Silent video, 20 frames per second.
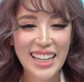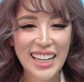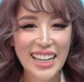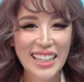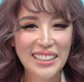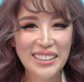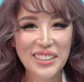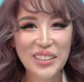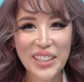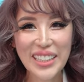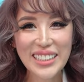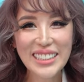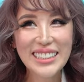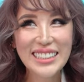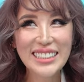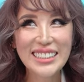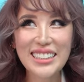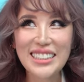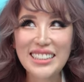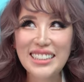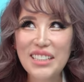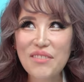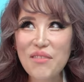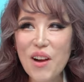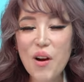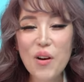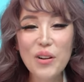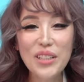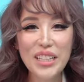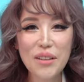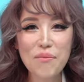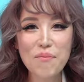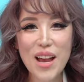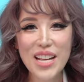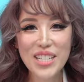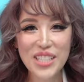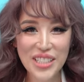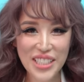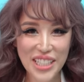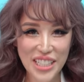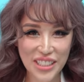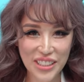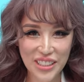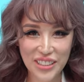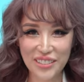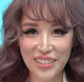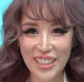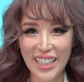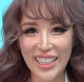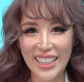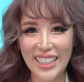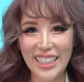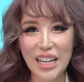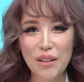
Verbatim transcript: and okay, this is just in my own imagination, right?